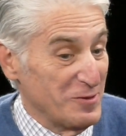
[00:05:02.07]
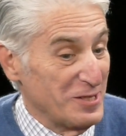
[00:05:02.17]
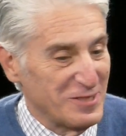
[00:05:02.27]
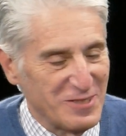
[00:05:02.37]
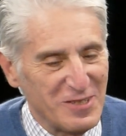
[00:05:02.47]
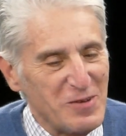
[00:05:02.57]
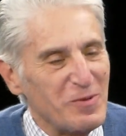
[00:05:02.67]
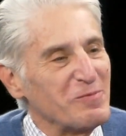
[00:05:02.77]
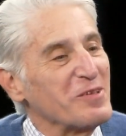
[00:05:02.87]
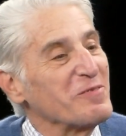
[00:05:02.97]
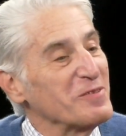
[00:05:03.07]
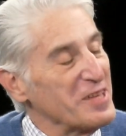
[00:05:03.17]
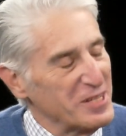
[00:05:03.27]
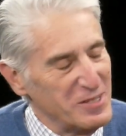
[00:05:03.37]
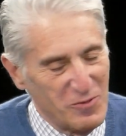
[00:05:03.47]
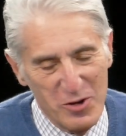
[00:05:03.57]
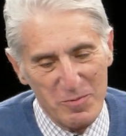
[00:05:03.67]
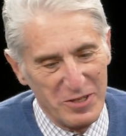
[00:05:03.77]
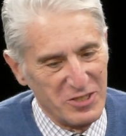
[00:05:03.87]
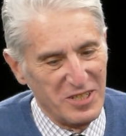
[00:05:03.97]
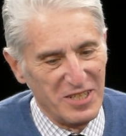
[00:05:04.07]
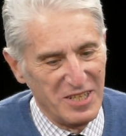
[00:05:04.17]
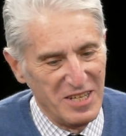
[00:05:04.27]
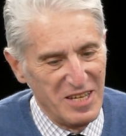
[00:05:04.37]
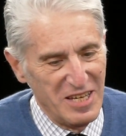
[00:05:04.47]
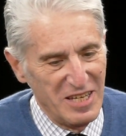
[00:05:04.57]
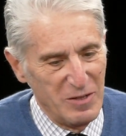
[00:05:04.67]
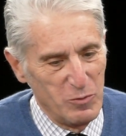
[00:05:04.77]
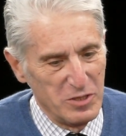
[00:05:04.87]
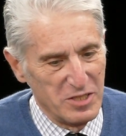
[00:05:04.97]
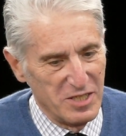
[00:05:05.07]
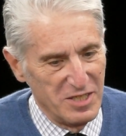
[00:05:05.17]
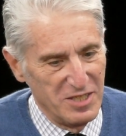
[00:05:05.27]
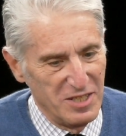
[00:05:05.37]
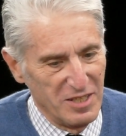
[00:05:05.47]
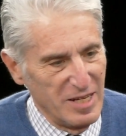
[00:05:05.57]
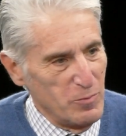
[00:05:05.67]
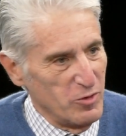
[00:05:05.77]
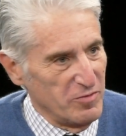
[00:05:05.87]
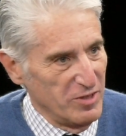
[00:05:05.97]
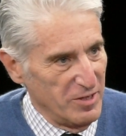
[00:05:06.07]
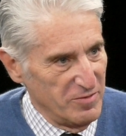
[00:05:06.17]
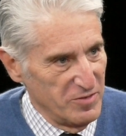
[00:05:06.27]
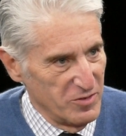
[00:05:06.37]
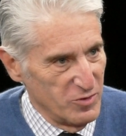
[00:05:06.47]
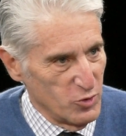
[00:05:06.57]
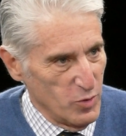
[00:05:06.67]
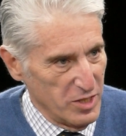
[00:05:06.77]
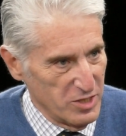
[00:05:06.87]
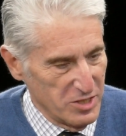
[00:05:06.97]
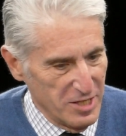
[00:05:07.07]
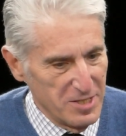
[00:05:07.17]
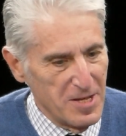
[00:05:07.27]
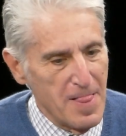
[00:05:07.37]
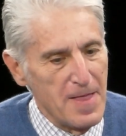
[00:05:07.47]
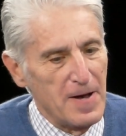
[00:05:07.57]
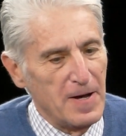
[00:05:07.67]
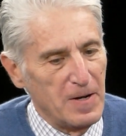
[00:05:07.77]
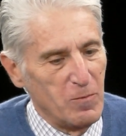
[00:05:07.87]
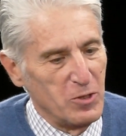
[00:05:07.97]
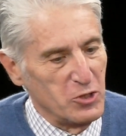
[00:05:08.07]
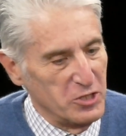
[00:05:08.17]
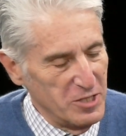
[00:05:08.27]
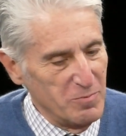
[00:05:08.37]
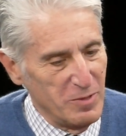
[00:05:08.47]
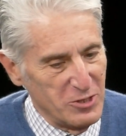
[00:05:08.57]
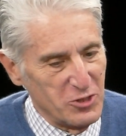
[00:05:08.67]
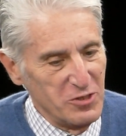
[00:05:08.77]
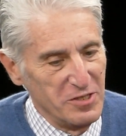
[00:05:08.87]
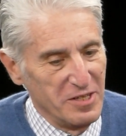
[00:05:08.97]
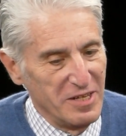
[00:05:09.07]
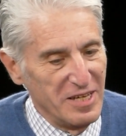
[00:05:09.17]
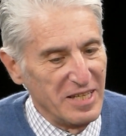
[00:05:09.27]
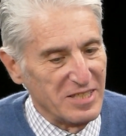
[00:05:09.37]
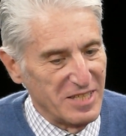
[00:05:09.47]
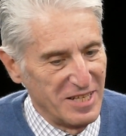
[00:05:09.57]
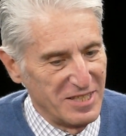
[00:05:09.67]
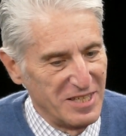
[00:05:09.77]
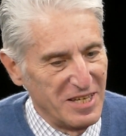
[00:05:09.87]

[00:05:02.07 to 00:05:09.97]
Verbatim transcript: but, but, but, thank you very much. Uh, it was uh, a labor of love to a great extent. Uh, what you didn't mention. Yes, I did that, on